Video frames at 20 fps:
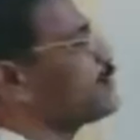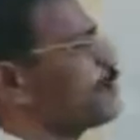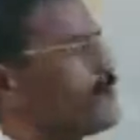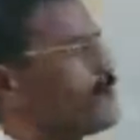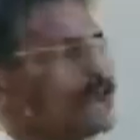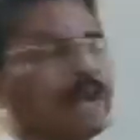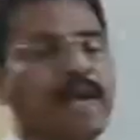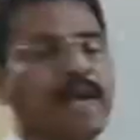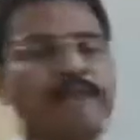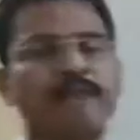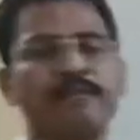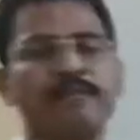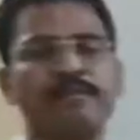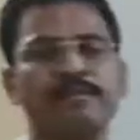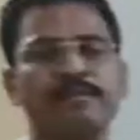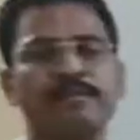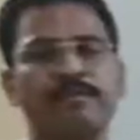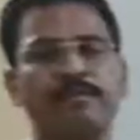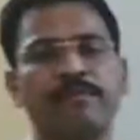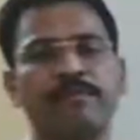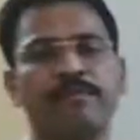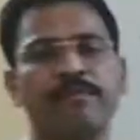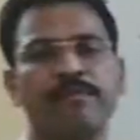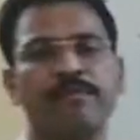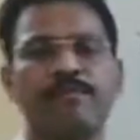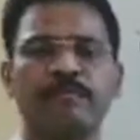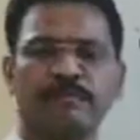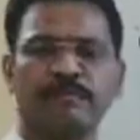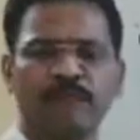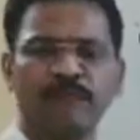we can
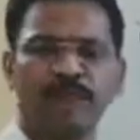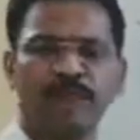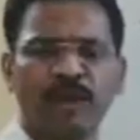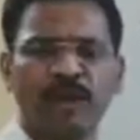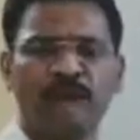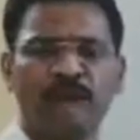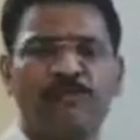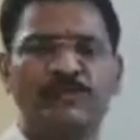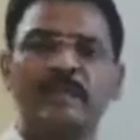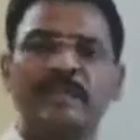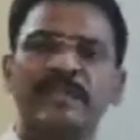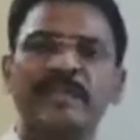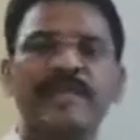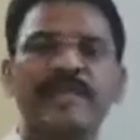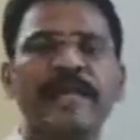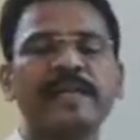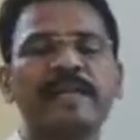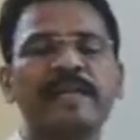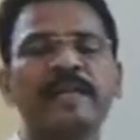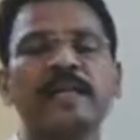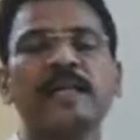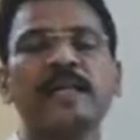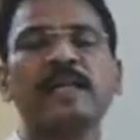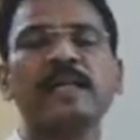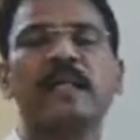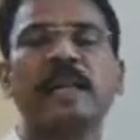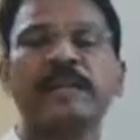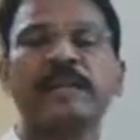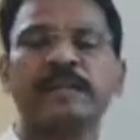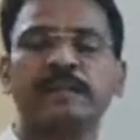form that
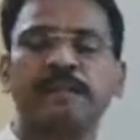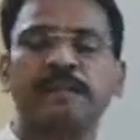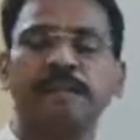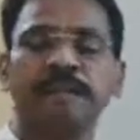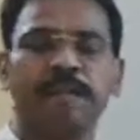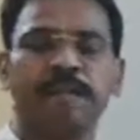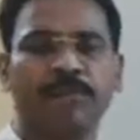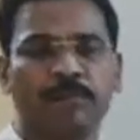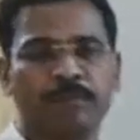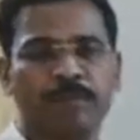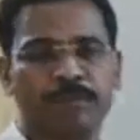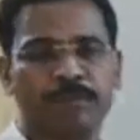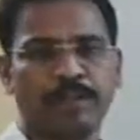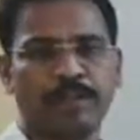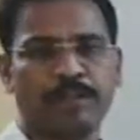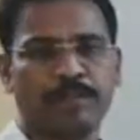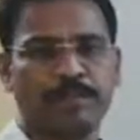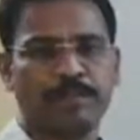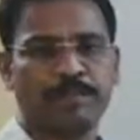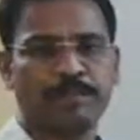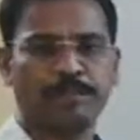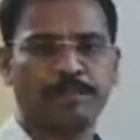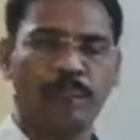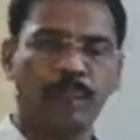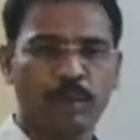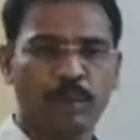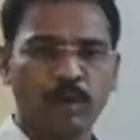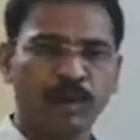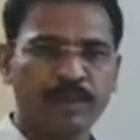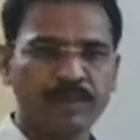arithmetic progression.
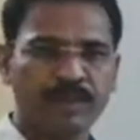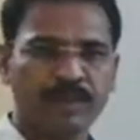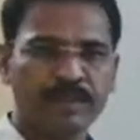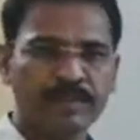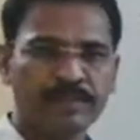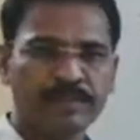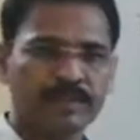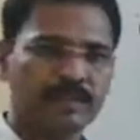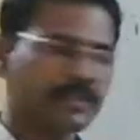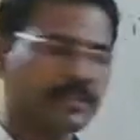Okay friends,